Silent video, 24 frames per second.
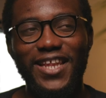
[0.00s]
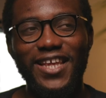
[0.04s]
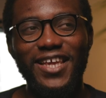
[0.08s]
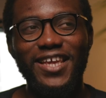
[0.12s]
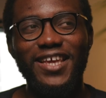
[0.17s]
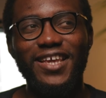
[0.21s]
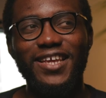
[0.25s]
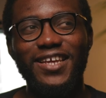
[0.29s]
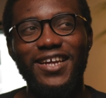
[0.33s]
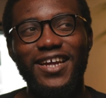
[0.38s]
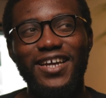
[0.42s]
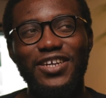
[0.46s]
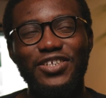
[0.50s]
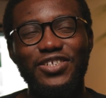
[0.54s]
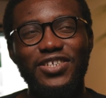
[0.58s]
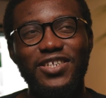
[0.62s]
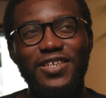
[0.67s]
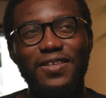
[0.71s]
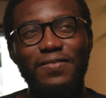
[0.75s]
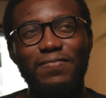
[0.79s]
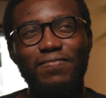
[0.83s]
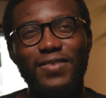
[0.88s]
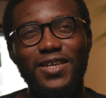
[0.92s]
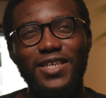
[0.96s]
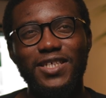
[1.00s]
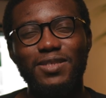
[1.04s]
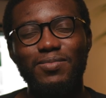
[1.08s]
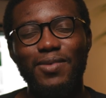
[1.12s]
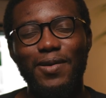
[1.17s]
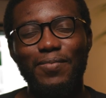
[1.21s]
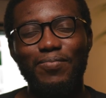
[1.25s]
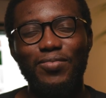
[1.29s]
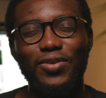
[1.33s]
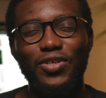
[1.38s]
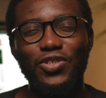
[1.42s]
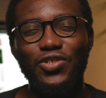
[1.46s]
think it actually makes
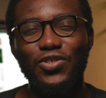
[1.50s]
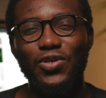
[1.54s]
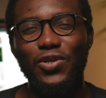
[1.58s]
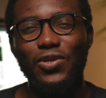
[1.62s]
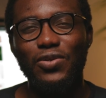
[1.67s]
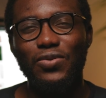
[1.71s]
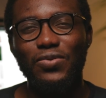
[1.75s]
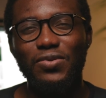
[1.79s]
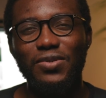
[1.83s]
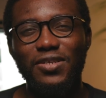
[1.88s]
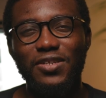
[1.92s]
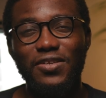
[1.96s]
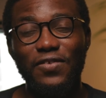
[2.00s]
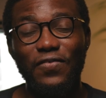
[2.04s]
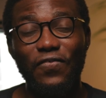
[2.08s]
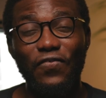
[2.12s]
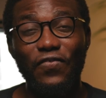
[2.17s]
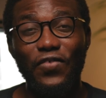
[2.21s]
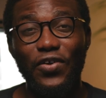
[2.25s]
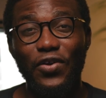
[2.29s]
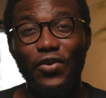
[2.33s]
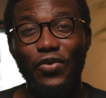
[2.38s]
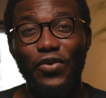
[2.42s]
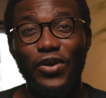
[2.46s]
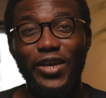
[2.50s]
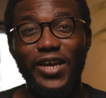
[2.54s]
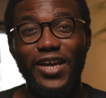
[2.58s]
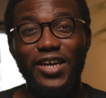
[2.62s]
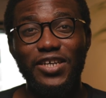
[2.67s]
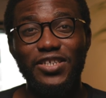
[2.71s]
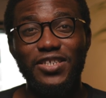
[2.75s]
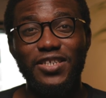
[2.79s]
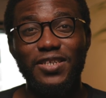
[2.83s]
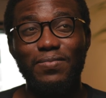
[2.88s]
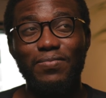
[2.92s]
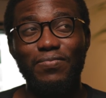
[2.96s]
my picture look different, or it
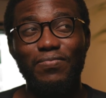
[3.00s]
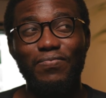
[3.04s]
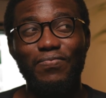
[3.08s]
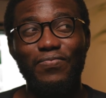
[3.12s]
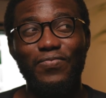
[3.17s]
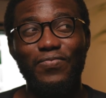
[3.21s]
actually